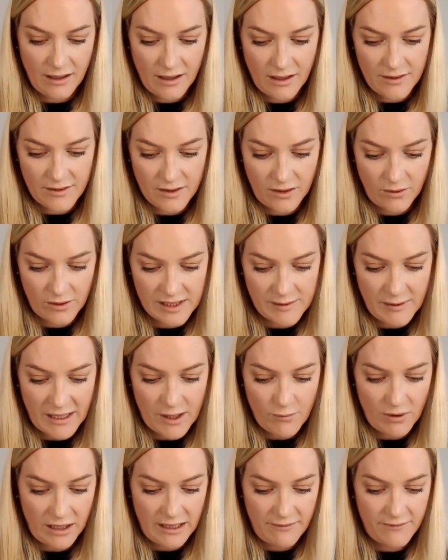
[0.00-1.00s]
So explain
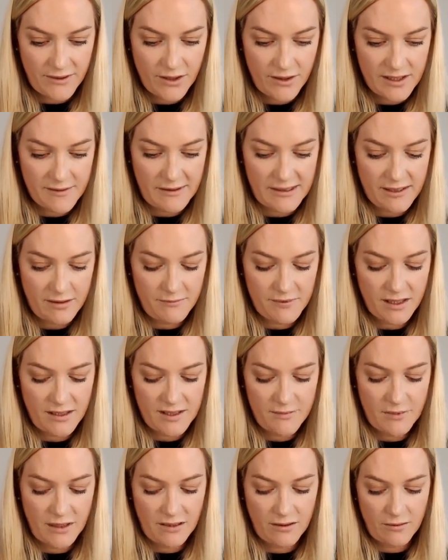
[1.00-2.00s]
why lymph nodes may sometimes
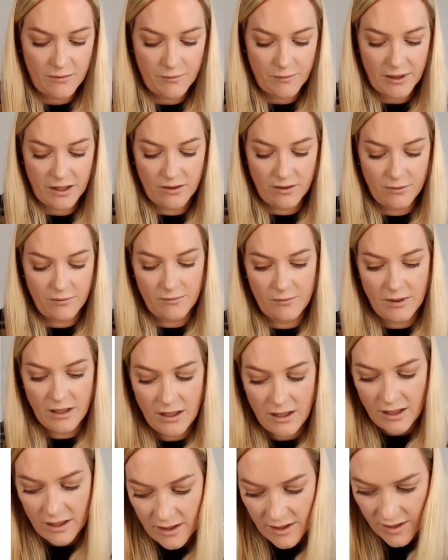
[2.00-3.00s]
become
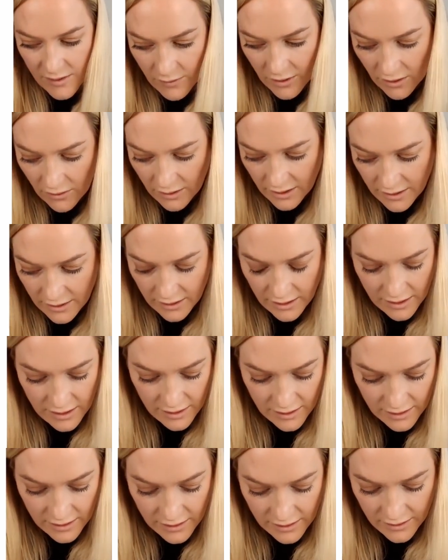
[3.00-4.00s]
swollen,
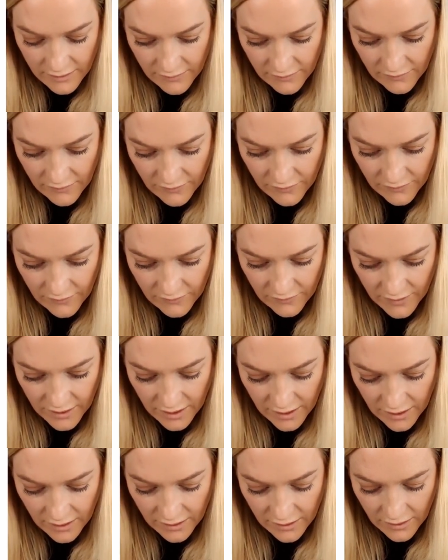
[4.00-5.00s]

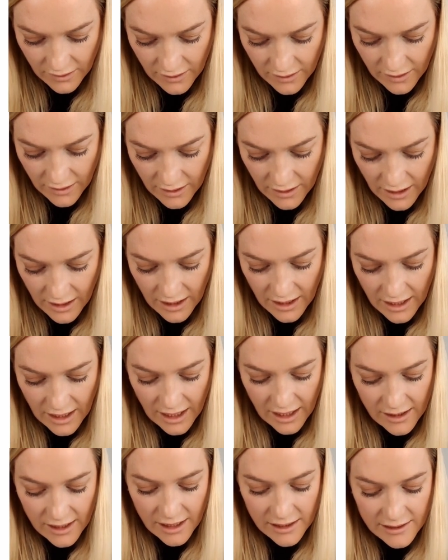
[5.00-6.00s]
VI,
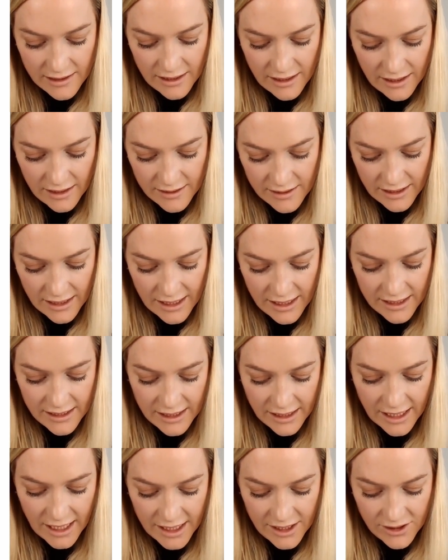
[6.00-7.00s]
and that is an
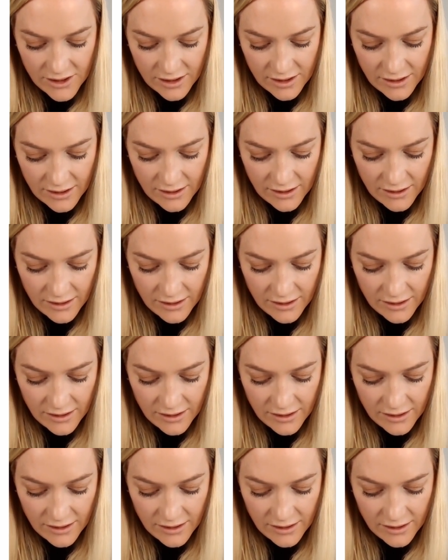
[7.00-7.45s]
indication